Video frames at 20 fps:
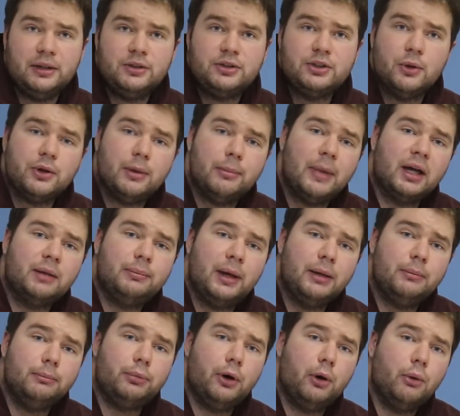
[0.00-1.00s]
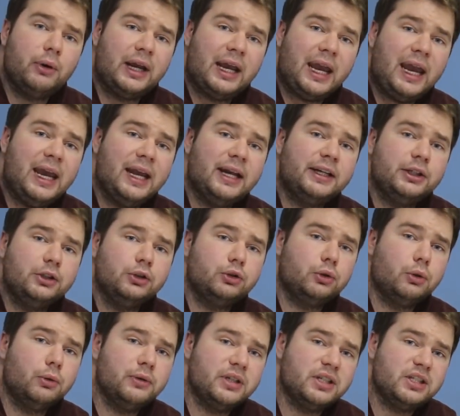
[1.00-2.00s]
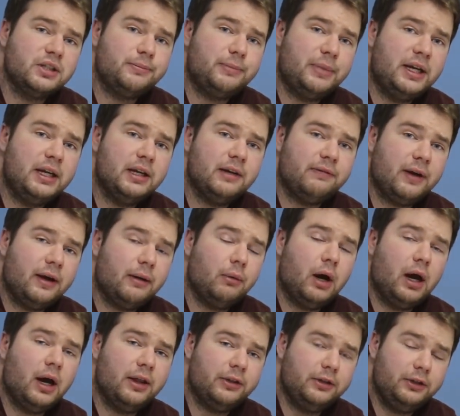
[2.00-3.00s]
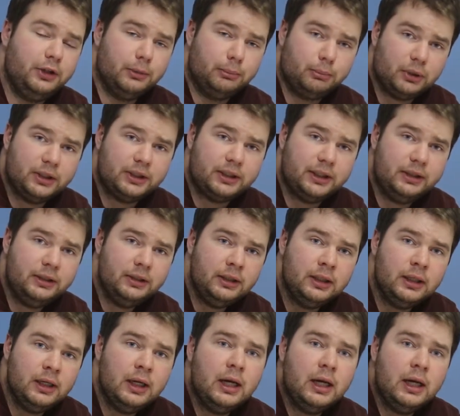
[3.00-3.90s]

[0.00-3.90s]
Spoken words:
So the MetPen Pro can control the speed of your printing,